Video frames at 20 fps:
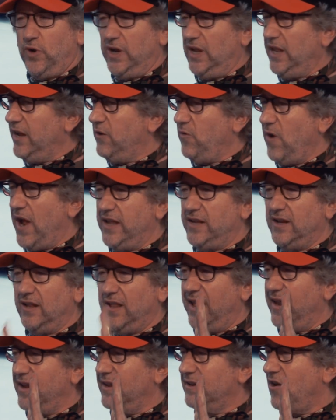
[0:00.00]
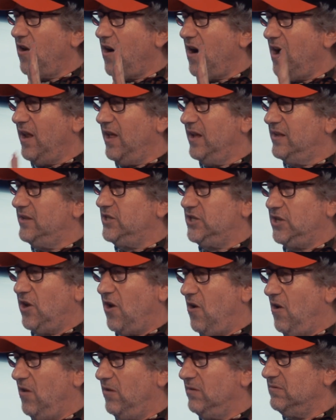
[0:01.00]
Really granulated garlic,
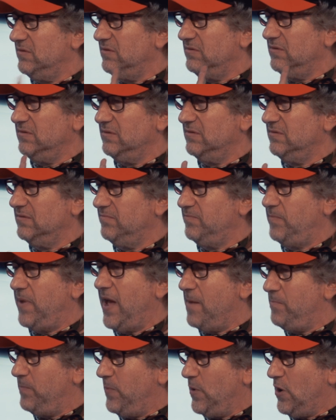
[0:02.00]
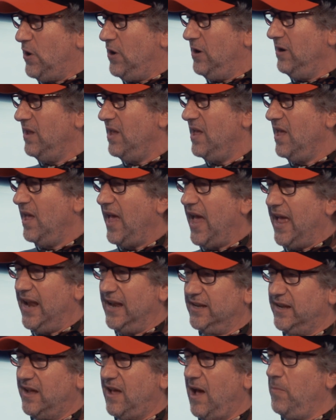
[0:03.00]
salt, pepper,
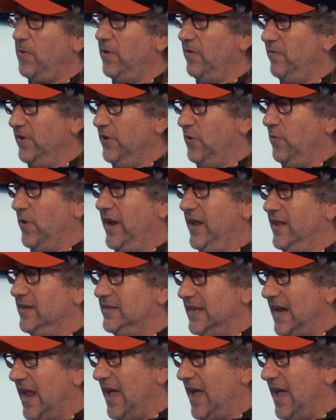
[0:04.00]
and a couple of ingredients